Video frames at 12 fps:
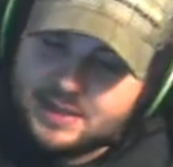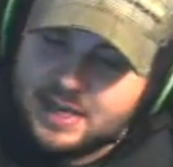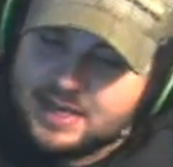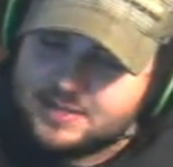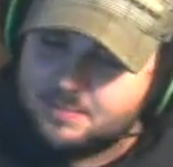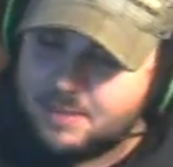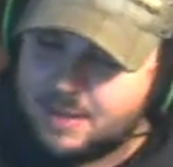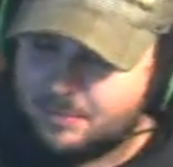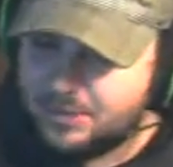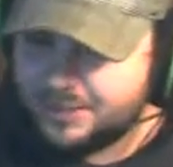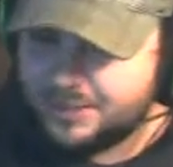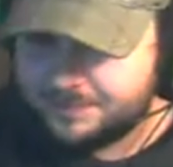it has
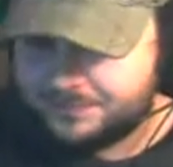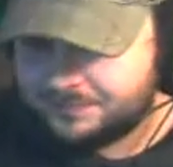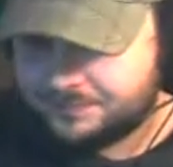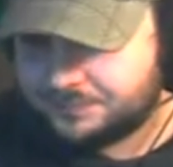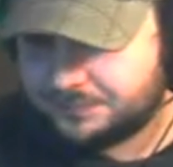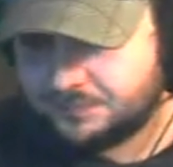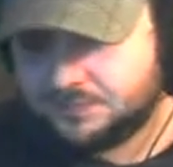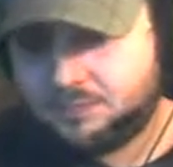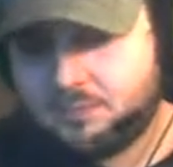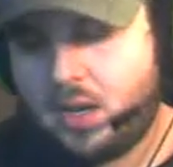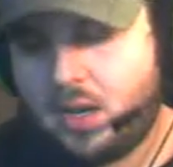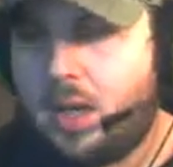memory
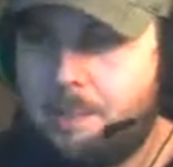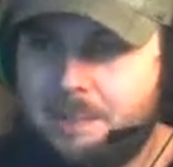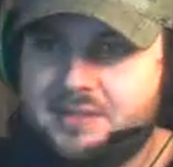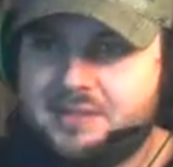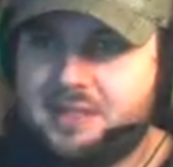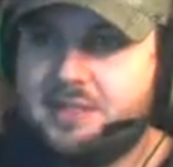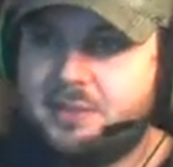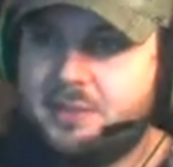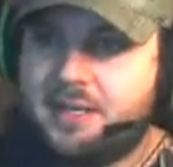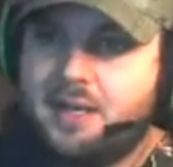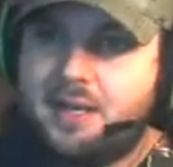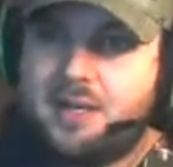built into
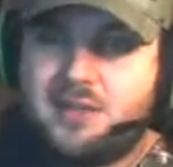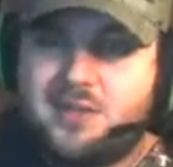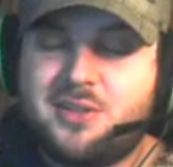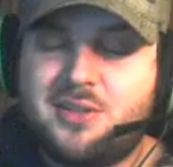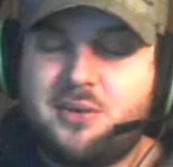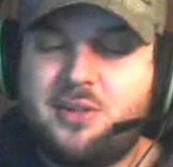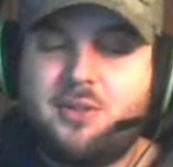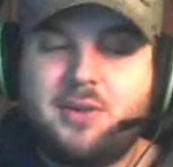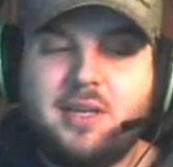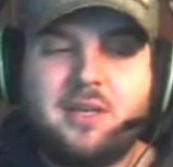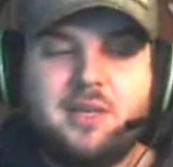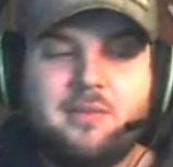it. So you
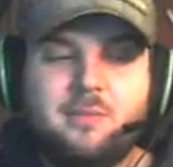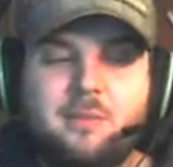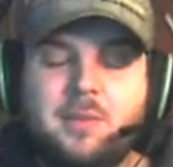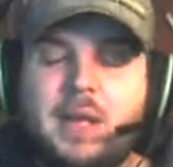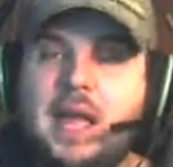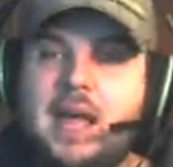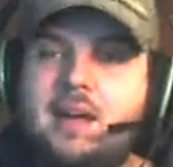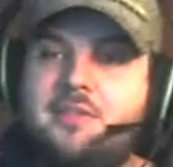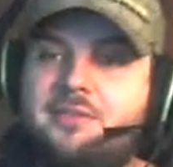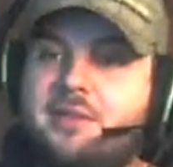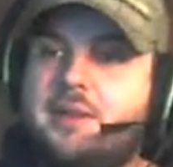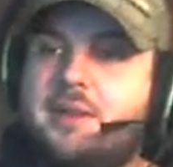can
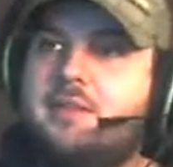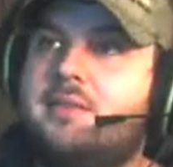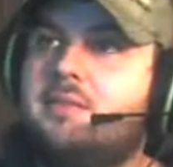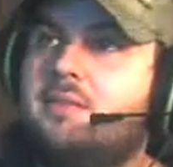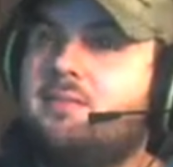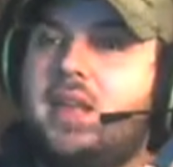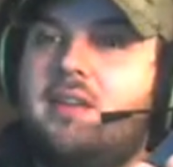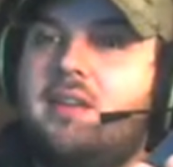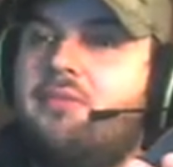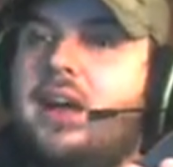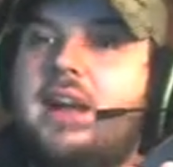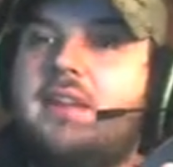have like
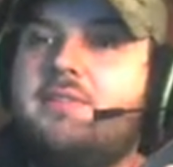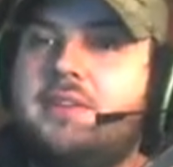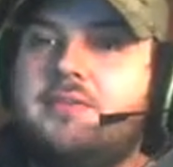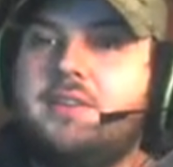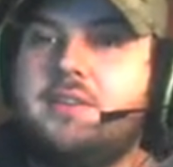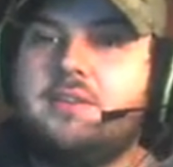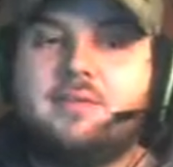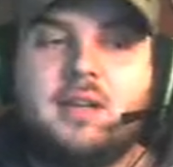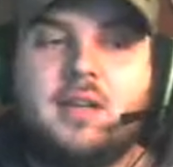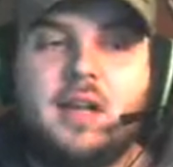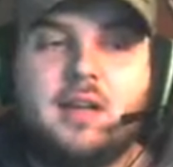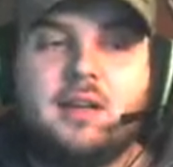5 different
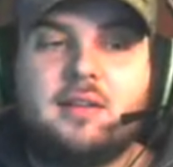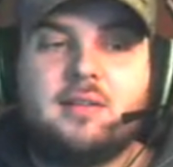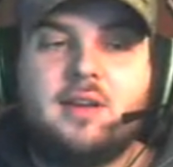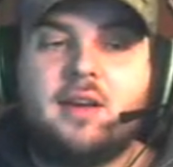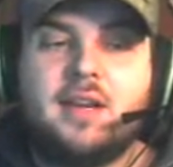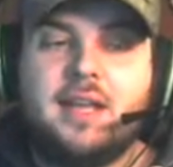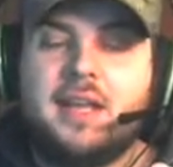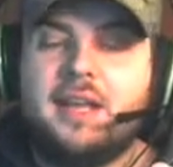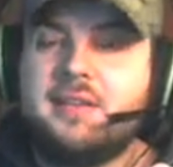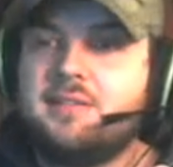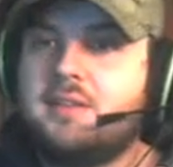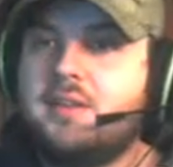
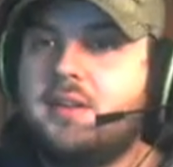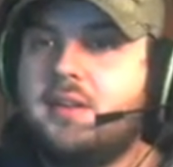RDAs.